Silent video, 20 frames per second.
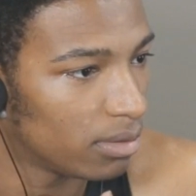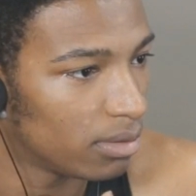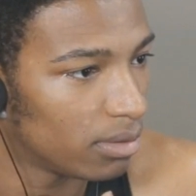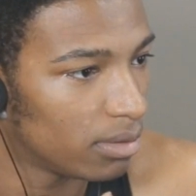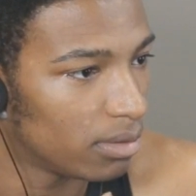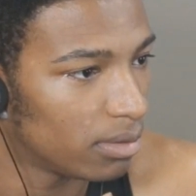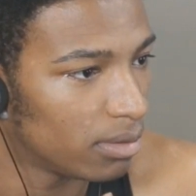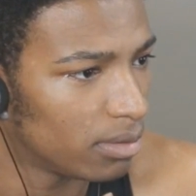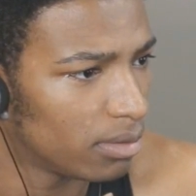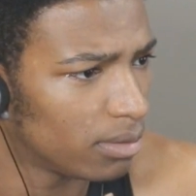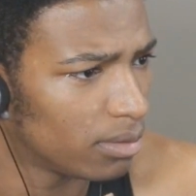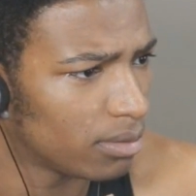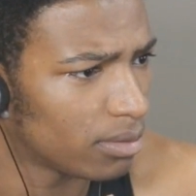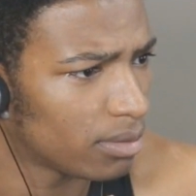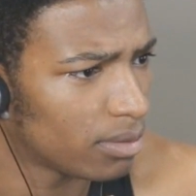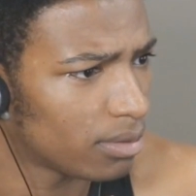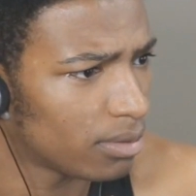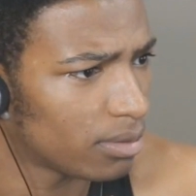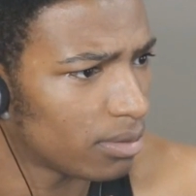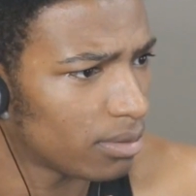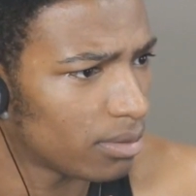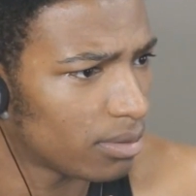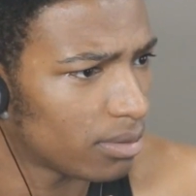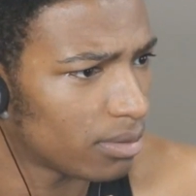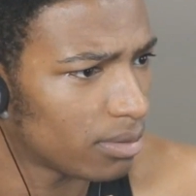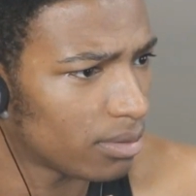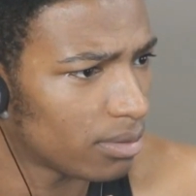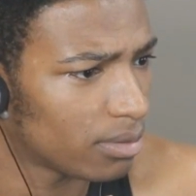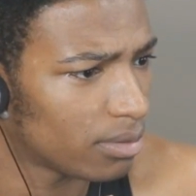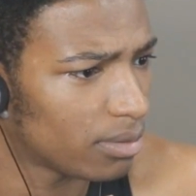
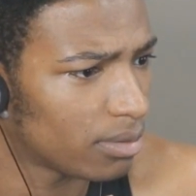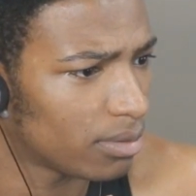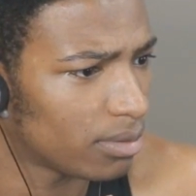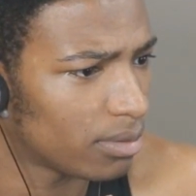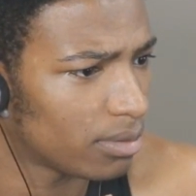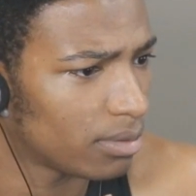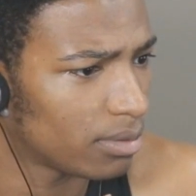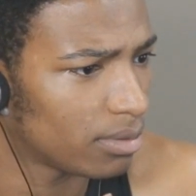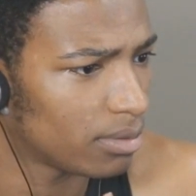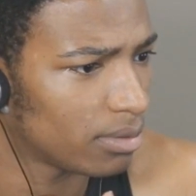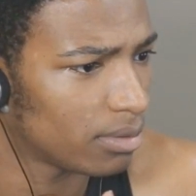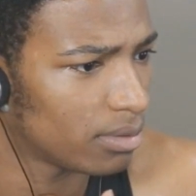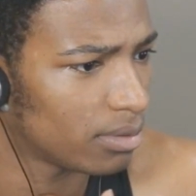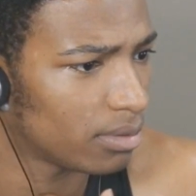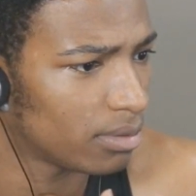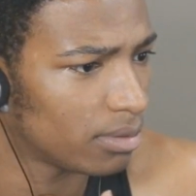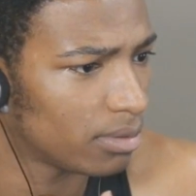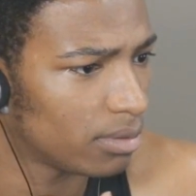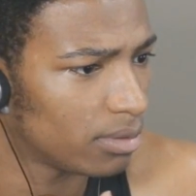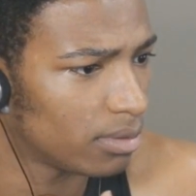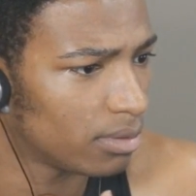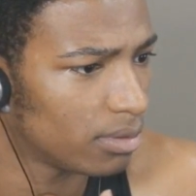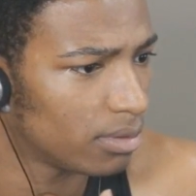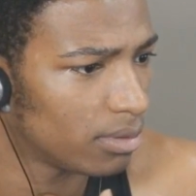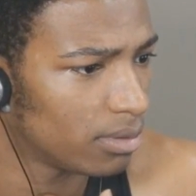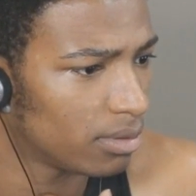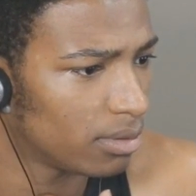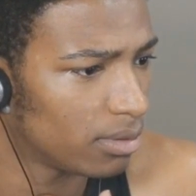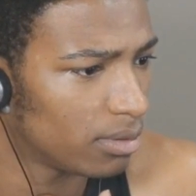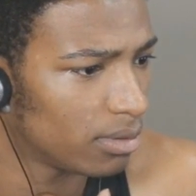
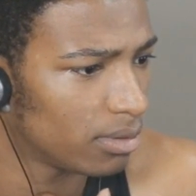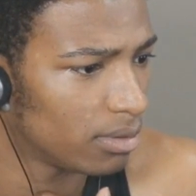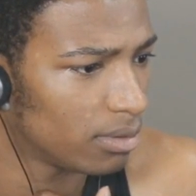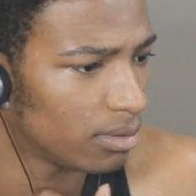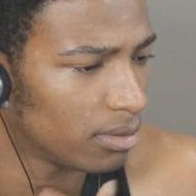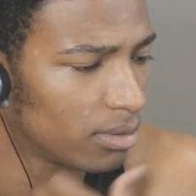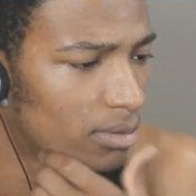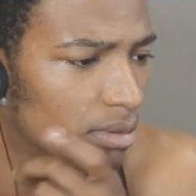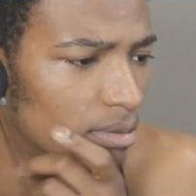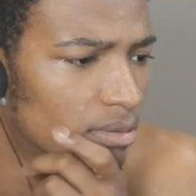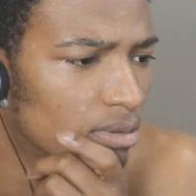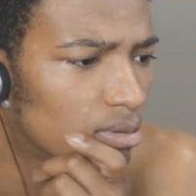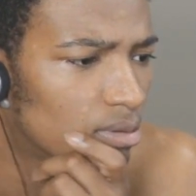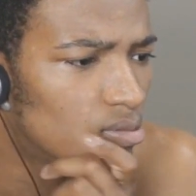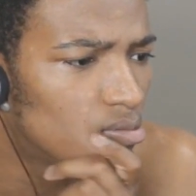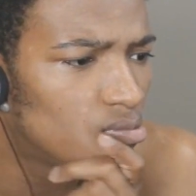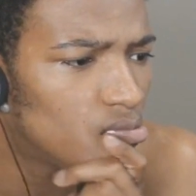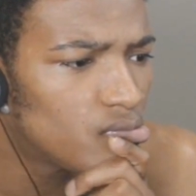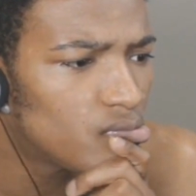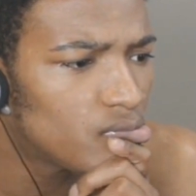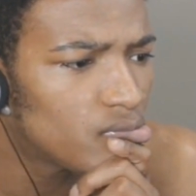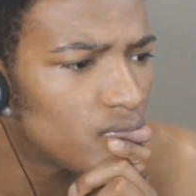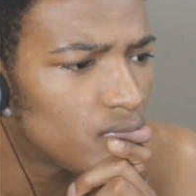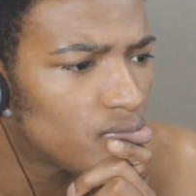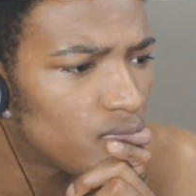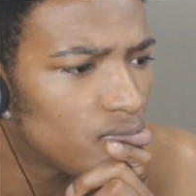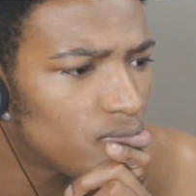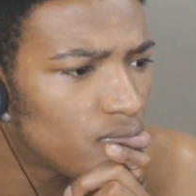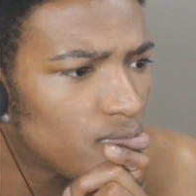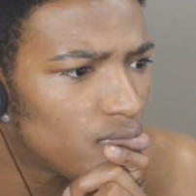
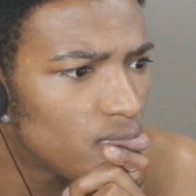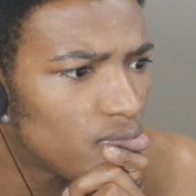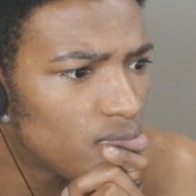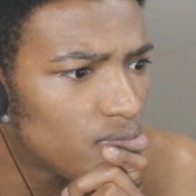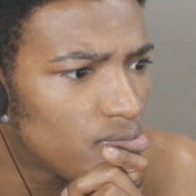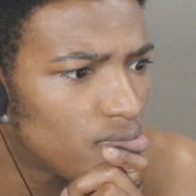No one is speaking in this clip.